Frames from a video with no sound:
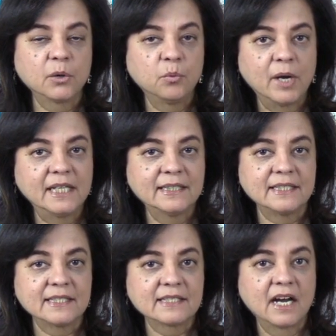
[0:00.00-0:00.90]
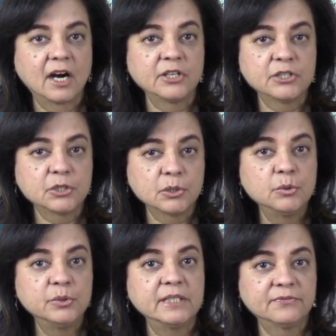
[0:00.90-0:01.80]
on wellness are
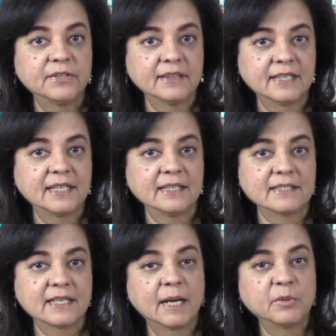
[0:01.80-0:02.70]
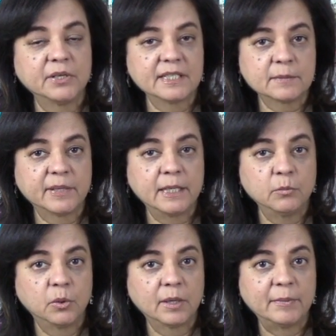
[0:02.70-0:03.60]
two different things. And I'm going to
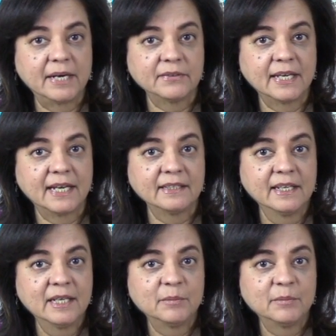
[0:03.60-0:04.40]
explain more about that.